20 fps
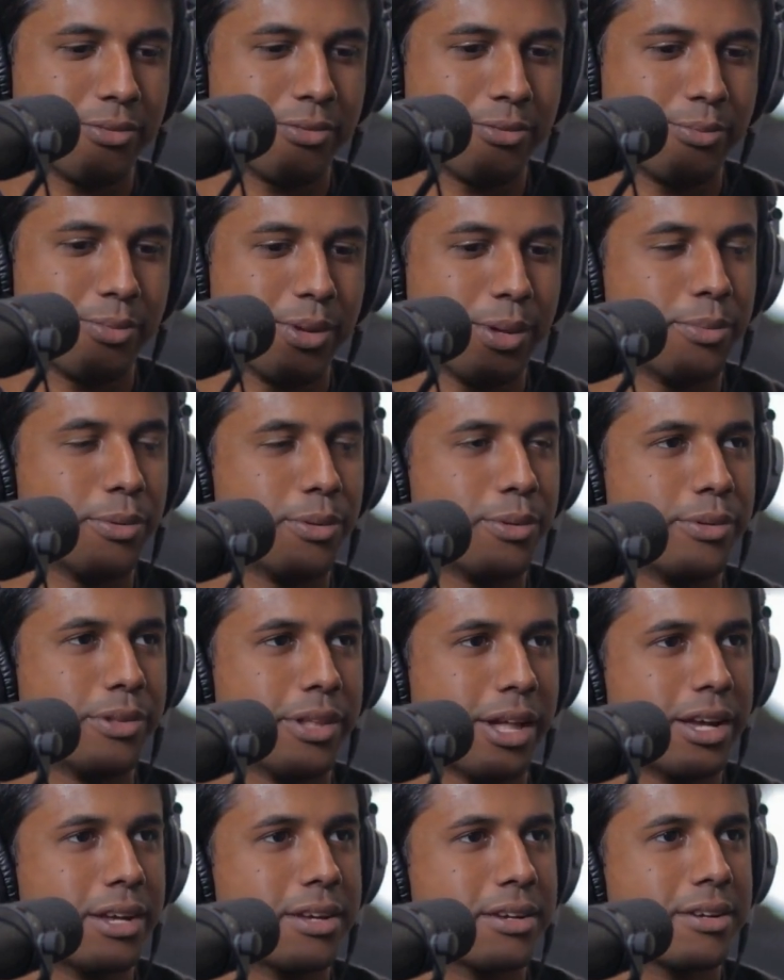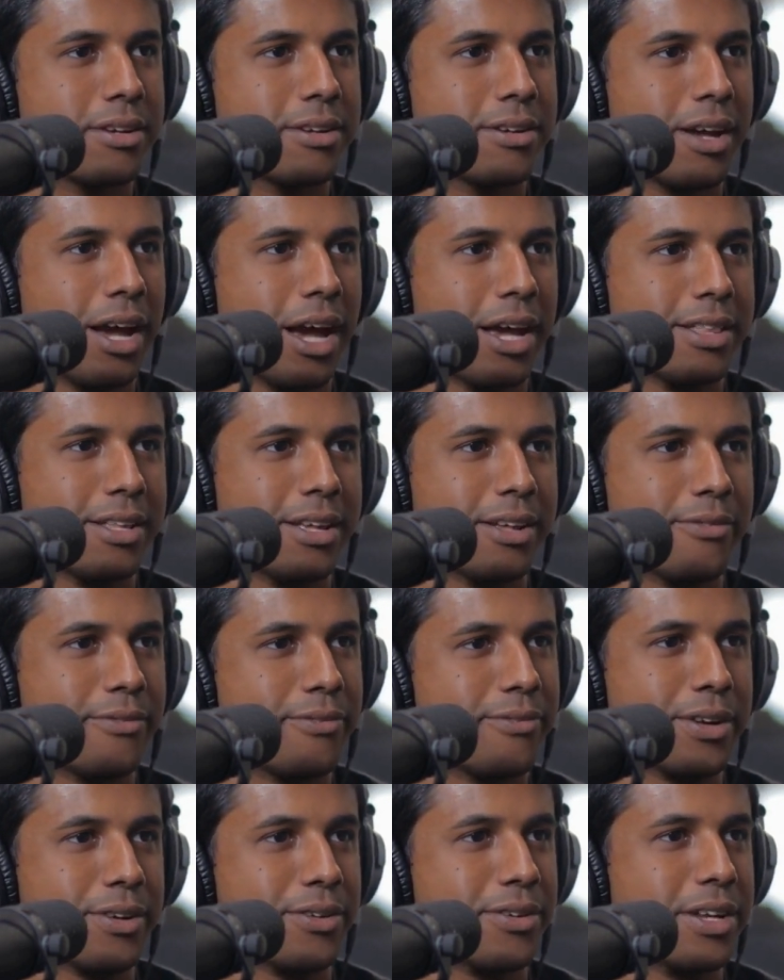and then figuring out like
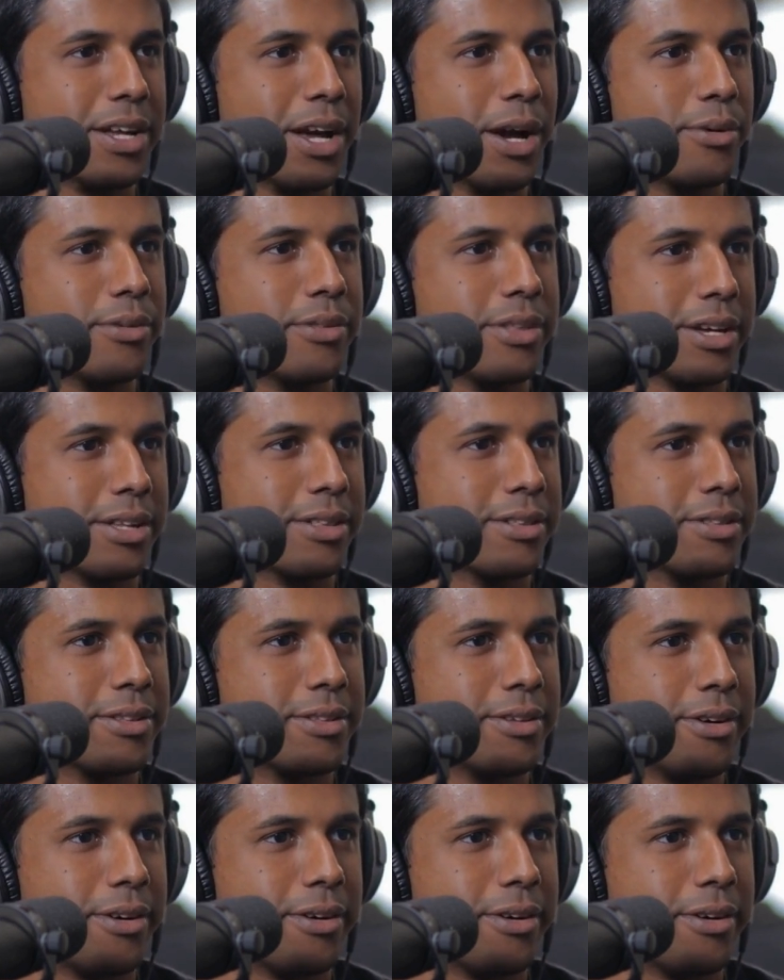value capture later.